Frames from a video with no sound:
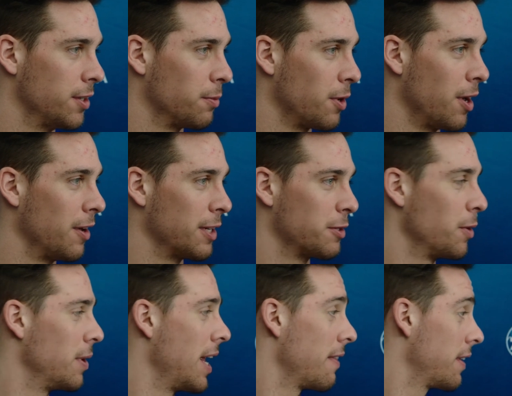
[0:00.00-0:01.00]
We're not like
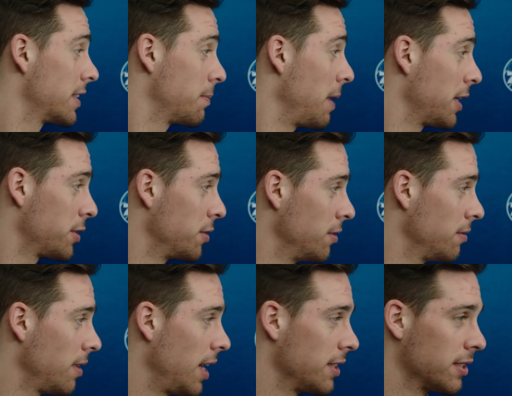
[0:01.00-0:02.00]
doing anything special.
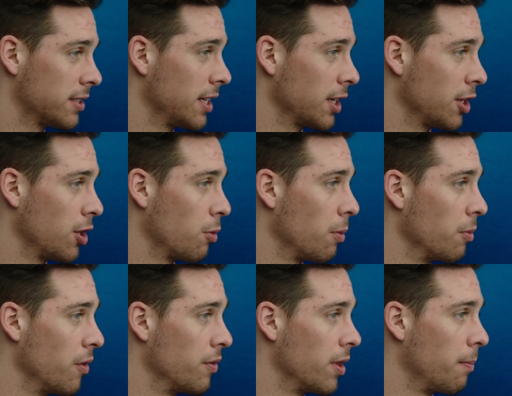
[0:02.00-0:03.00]
I just think, we're
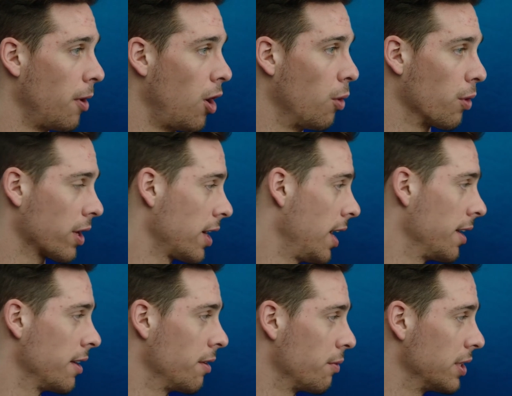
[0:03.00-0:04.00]
moving the ball, we're
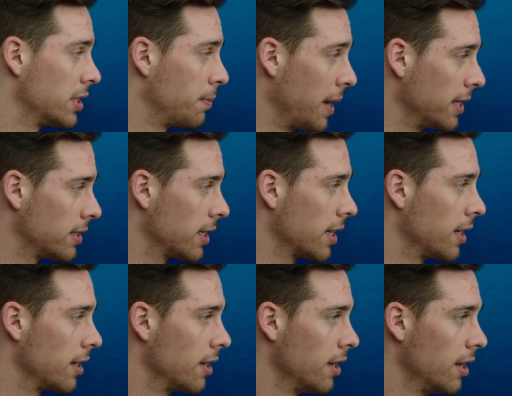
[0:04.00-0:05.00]
cutting and respacing,
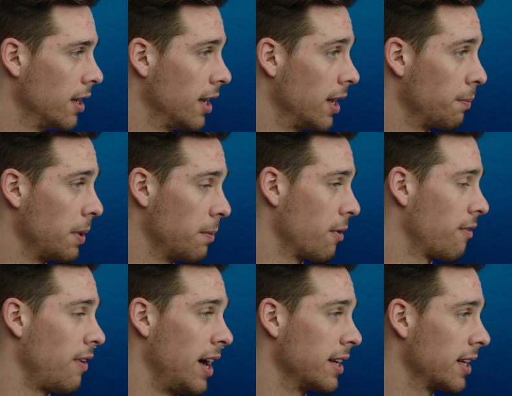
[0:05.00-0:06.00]
and people are
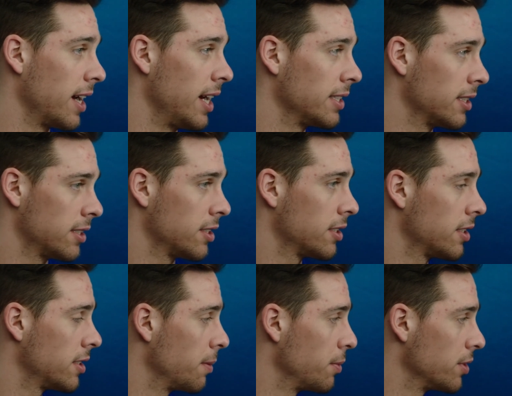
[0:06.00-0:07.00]
finding guys. It's just as
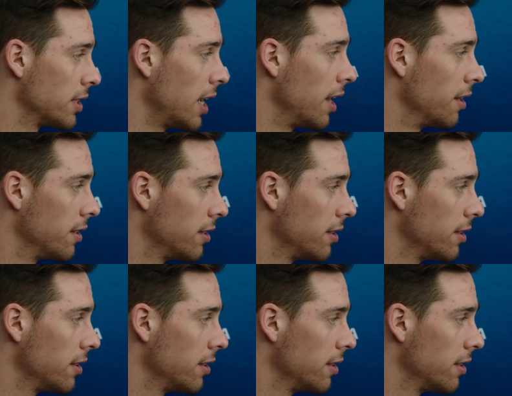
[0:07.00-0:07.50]
simple as that.